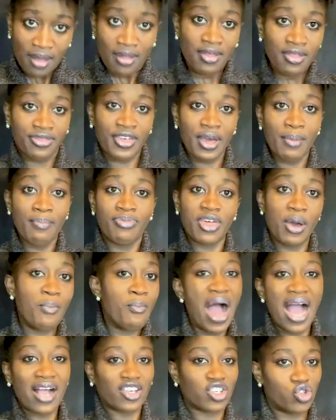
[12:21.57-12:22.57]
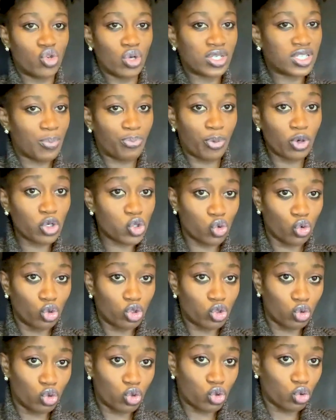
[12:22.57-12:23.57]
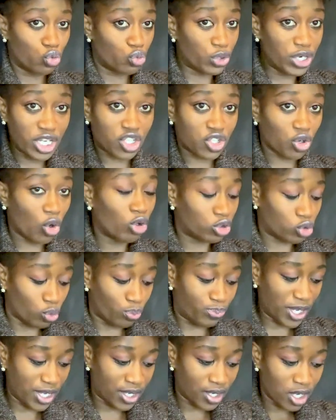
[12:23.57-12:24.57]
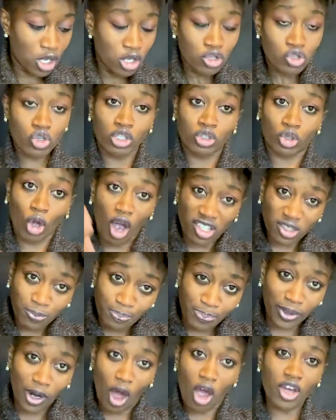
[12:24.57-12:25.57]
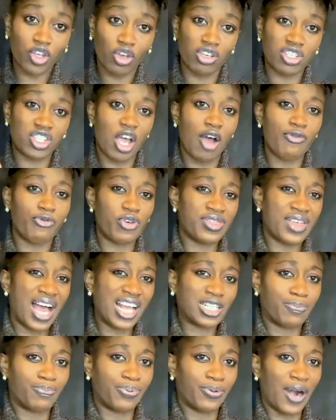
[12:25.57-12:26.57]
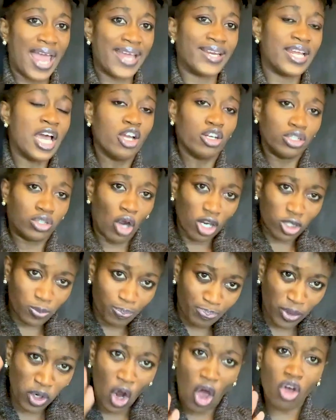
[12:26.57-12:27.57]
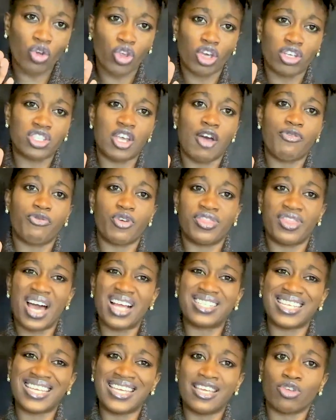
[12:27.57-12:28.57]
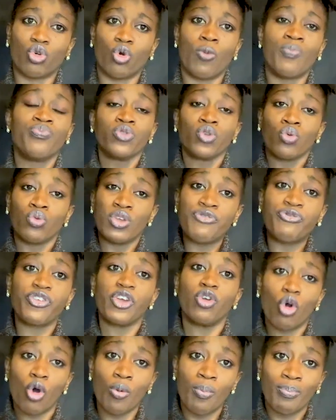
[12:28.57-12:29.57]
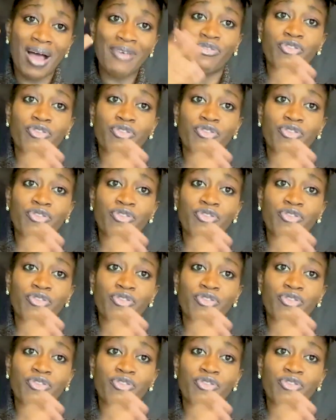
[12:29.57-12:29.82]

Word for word: the, the marks you're supposed to, to, to reach or to be. So don't block yourself with that pride. Don't block yourself with that ego. If you don't